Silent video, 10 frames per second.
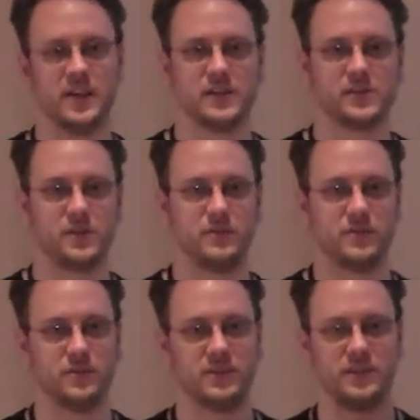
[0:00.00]
So if
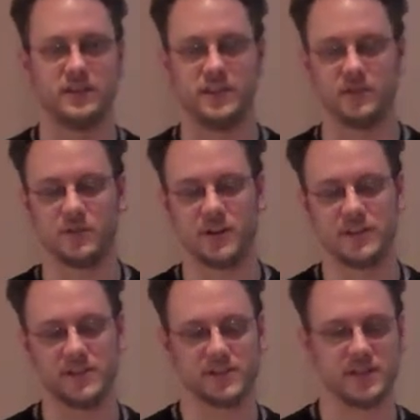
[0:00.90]
you know, art
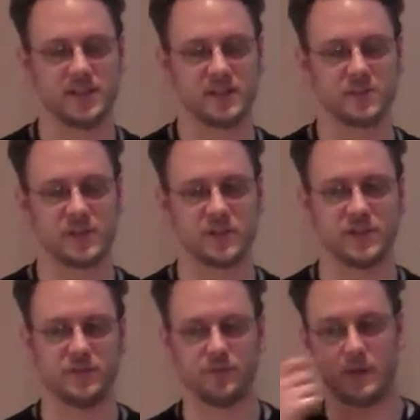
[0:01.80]
is the expression
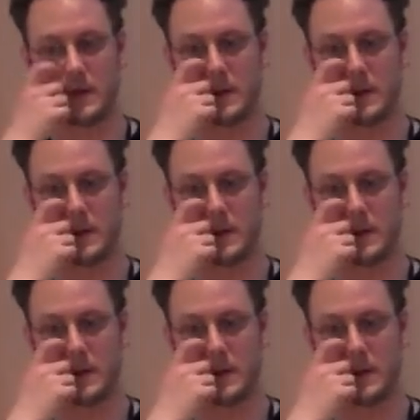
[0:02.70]
of